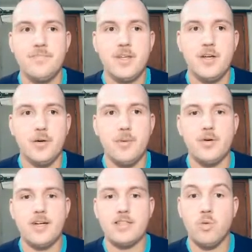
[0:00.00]
your
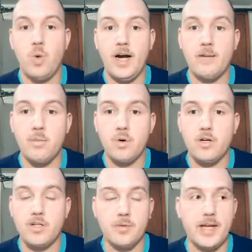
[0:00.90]
opponent has a wide
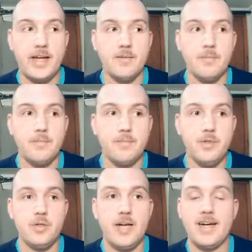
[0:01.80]
board. You're
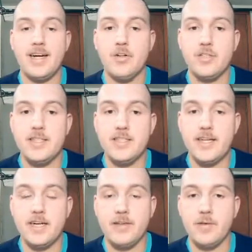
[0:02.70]
not guaranteed to
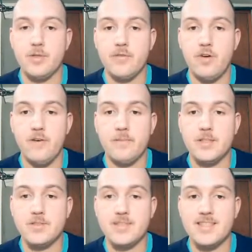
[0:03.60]
hit everything with devolving
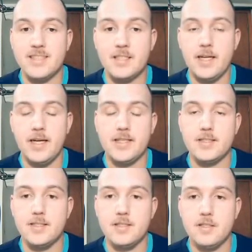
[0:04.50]
missiles. This
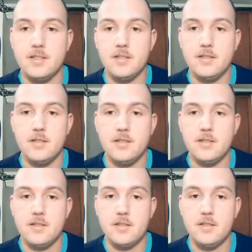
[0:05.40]
hits
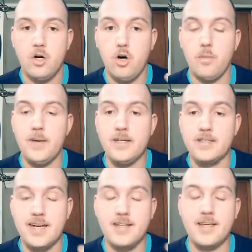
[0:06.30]
all
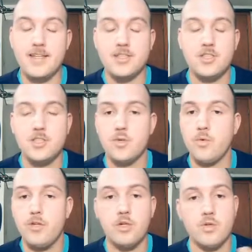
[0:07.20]
minions. I think this is just a
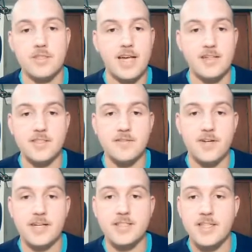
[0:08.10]
really cool silence
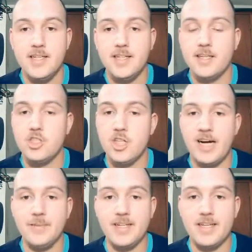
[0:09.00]
effect that
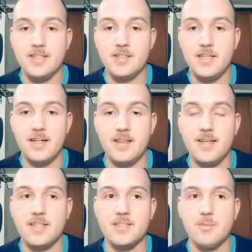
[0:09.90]
Shaman gets, and I
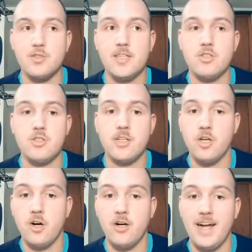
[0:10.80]
think it's the most interesting
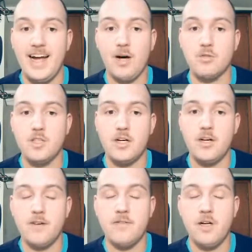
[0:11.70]
card out
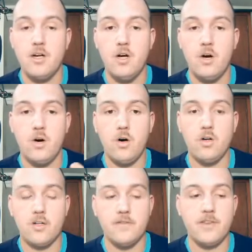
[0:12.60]
of
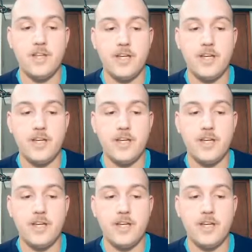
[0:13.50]
all of the